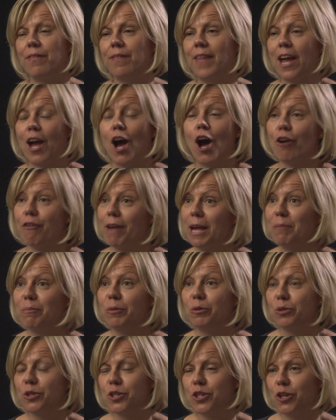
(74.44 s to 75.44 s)
They are
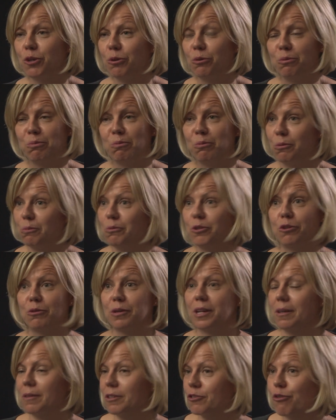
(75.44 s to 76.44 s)
able to
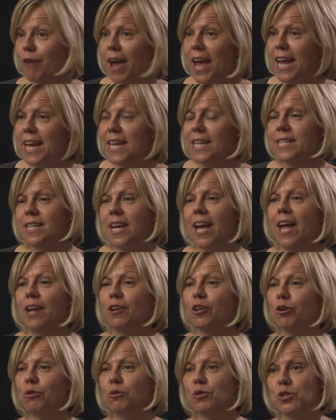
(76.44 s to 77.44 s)
trade,
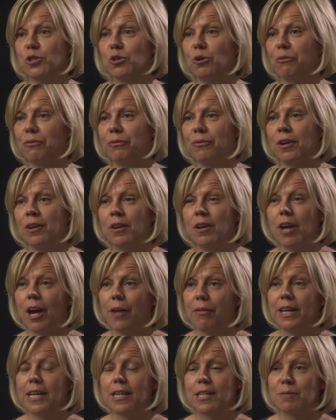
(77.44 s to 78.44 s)
and goods of,
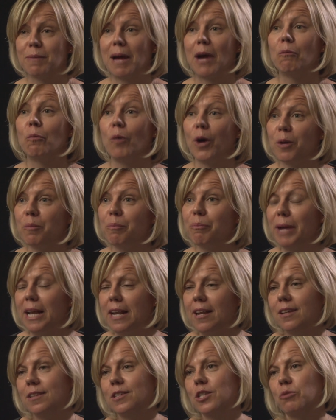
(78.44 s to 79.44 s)
I think it's about 1
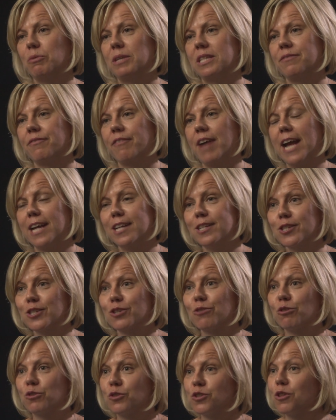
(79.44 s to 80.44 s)
billion Swiss francs
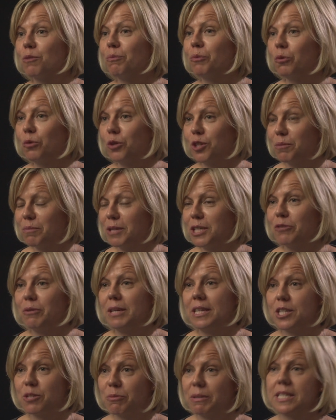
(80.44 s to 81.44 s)
cross the border
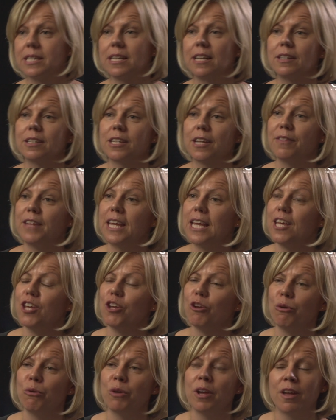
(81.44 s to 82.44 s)
between Switzerland and the
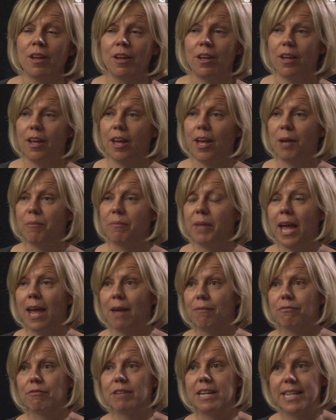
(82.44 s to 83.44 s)
EU
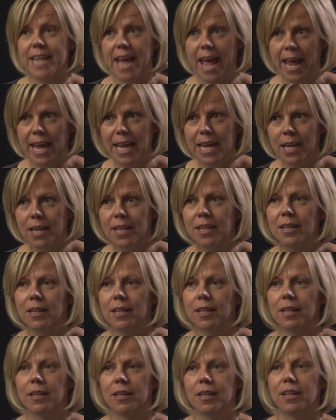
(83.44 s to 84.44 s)
every day.
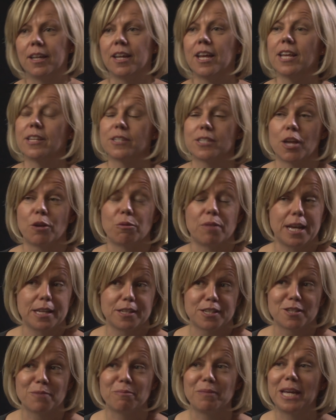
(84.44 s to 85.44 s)
So
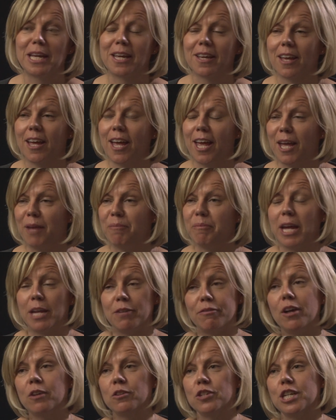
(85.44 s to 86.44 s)
that's a big
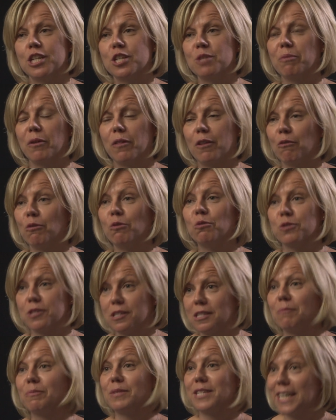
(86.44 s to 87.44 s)
advantage, but there are
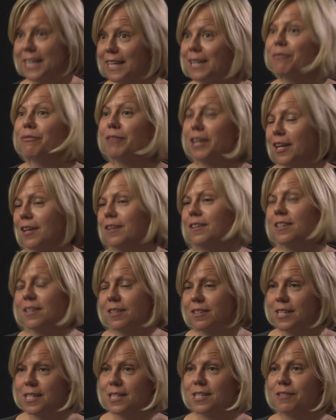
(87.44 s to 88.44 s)
also some
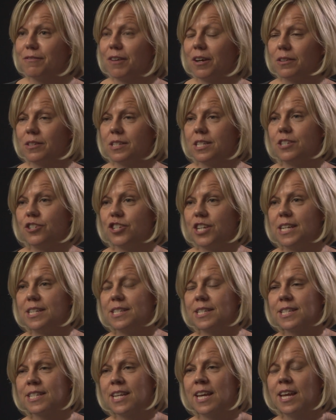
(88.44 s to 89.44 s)
significant
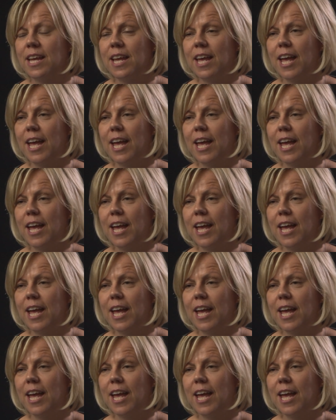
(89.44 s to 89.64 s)
disadvantages.